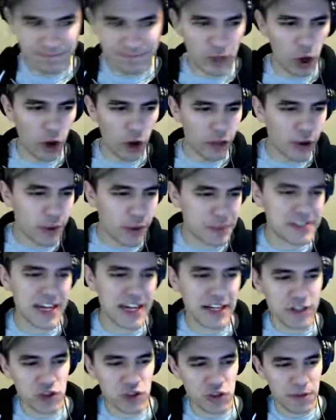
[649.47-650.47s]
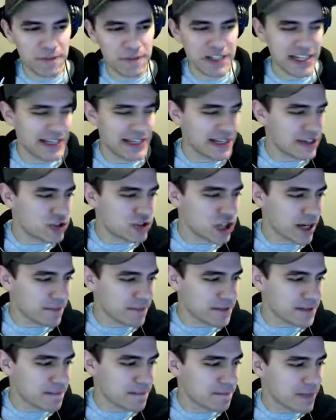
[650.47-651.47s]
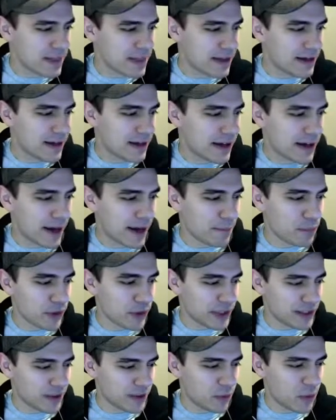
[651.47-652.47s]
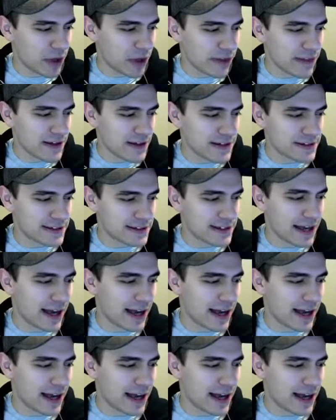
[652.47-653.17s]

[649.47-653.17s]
Although I was on a trip to Egypt and I put it in one of these